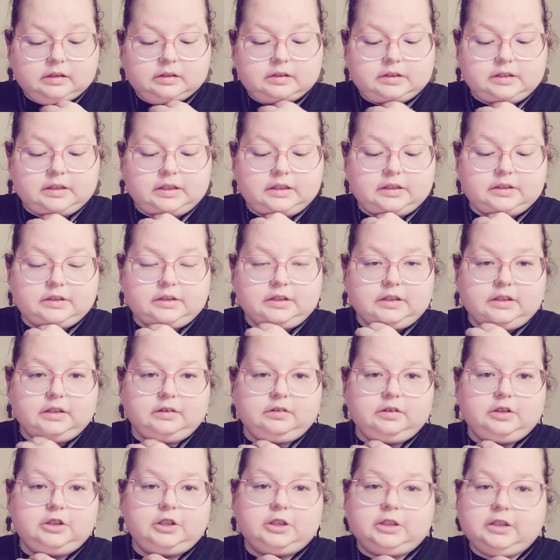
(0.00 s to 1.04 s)
to answer that
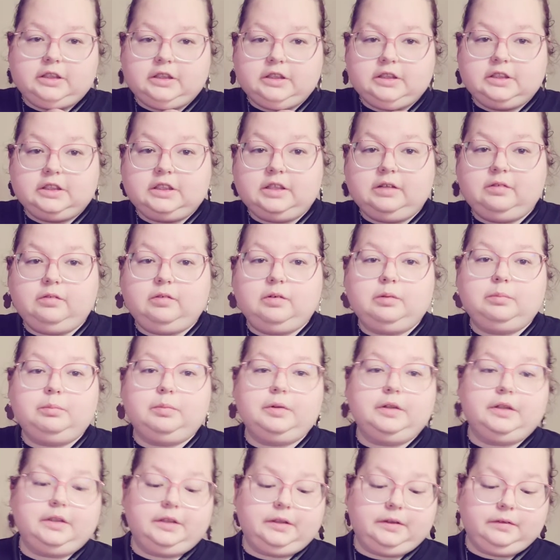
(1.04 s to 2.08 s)
question, I just have one
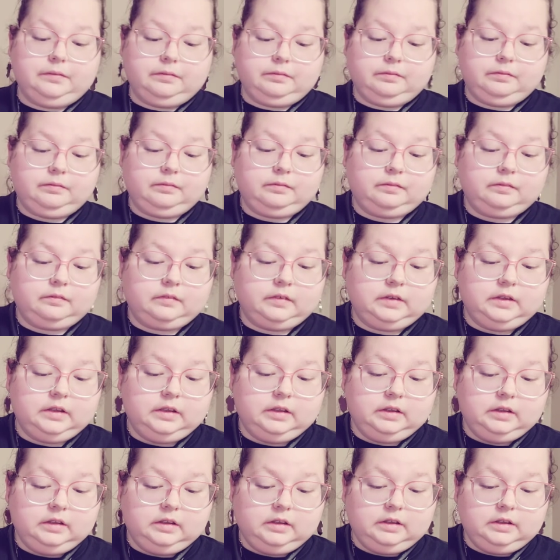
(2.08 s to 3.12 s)
brother.
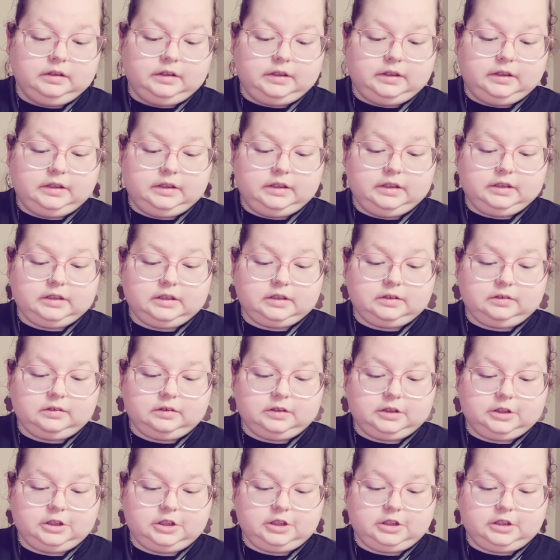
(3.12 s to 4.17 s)
All right, next
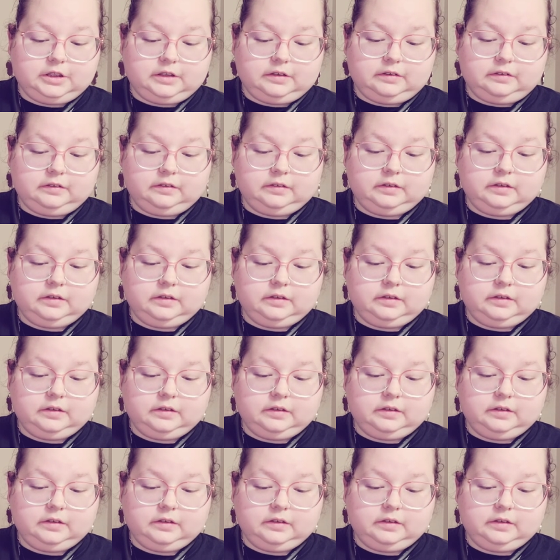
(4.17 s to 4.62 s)
question.